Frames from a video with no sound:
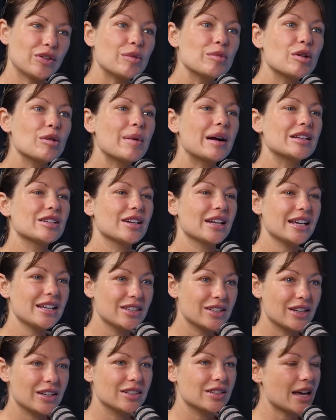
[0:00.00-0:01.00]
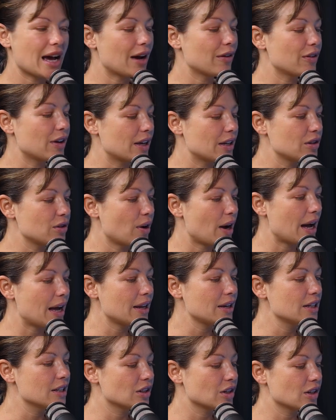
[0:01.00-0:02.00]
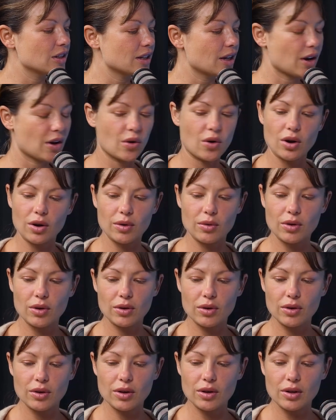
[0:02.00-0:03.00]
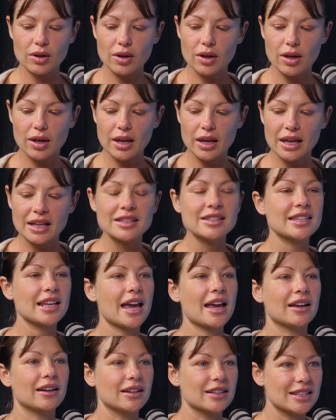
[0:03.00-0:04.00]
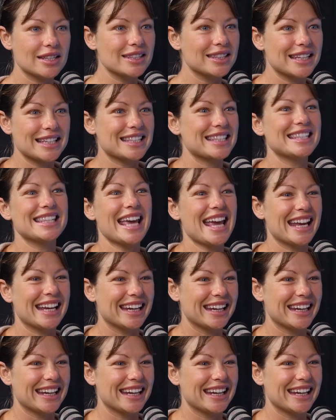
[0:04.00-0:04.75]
From your imagination to have it in your hand is just like. Insane. It's insane.